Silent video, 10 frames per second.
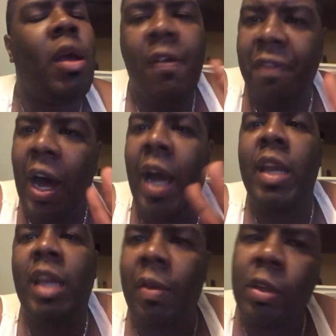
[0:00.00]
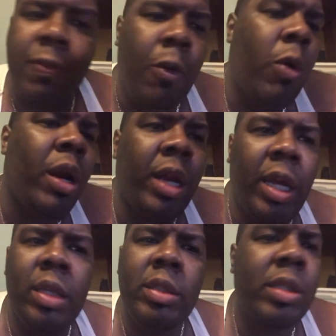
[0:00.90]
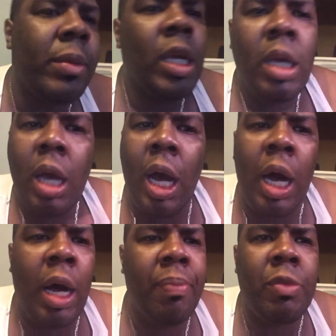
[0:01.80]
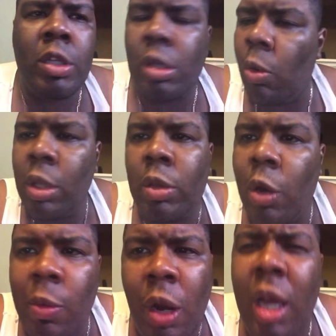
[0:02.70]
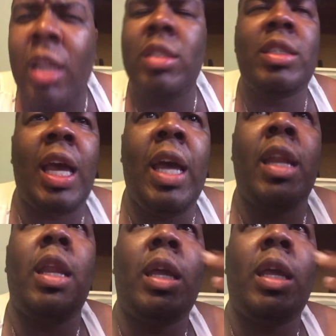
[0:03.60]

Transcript: Fine. He gave us four innings, um, only three runs, and